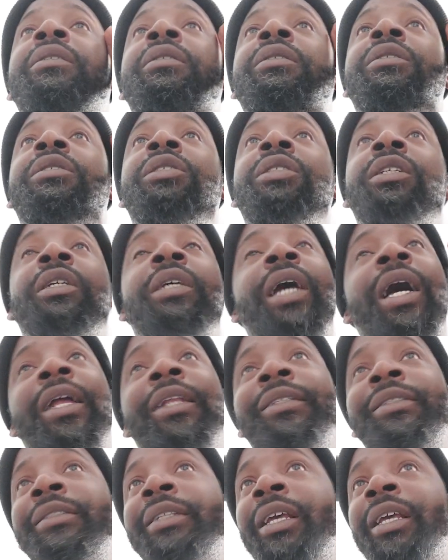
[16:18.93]
she got
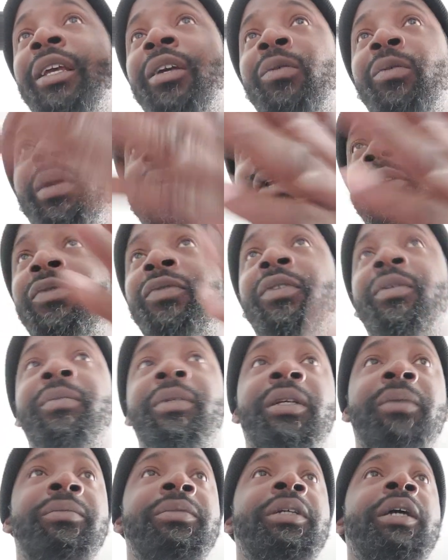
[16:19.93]
to stay away from me.
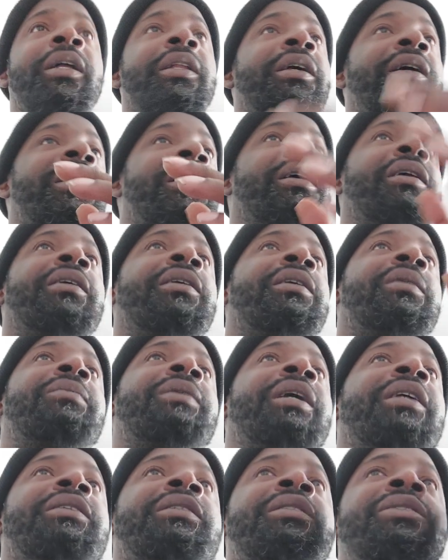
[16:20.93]
I'm telling her, I'm
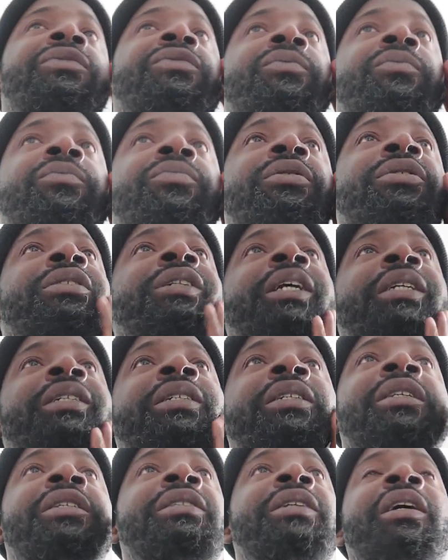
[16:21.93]
not just
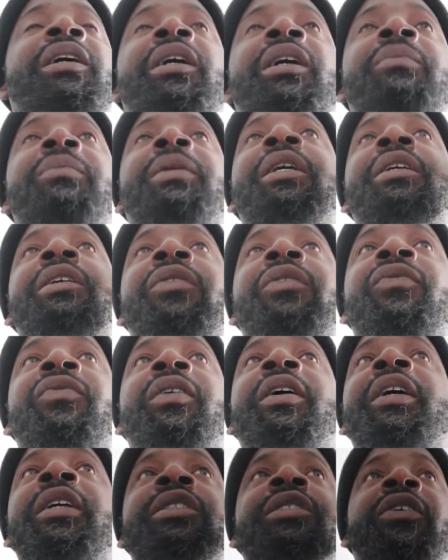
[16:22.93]
projecting it to her. I'm like, your
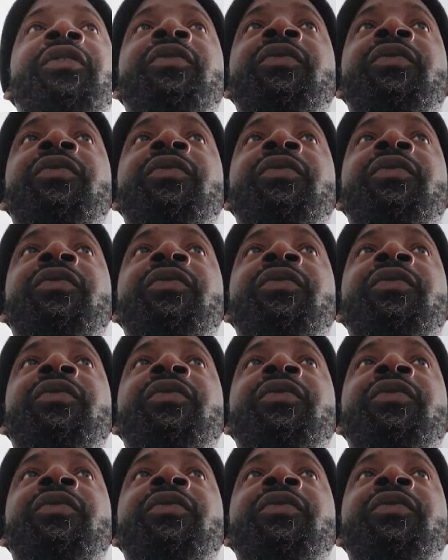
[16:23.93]
friends, your